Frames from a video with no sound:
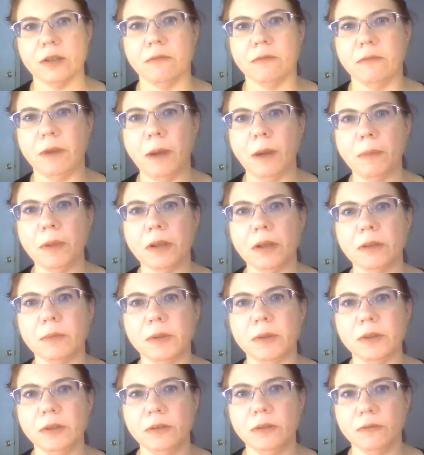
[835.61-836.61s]

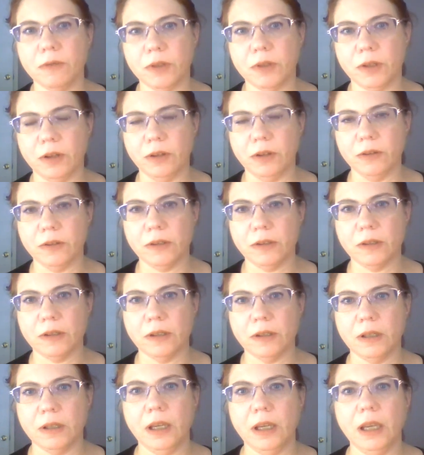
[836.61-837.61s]
replicable results
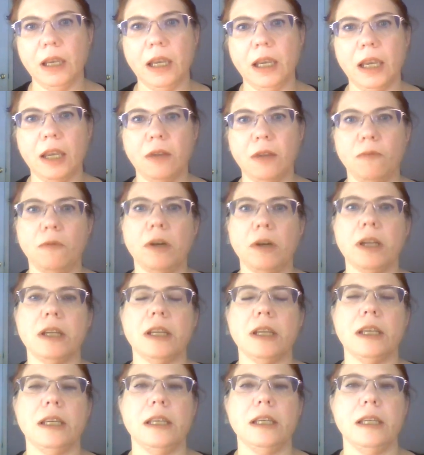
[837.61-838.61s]
in what
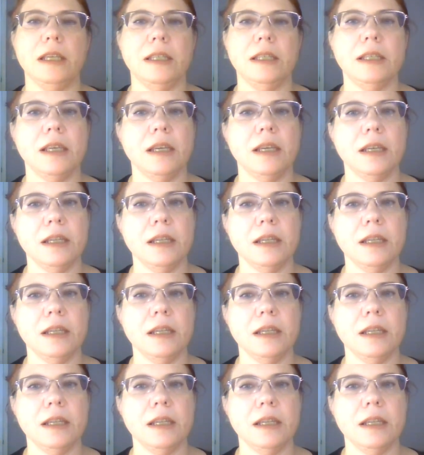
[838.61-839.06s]
is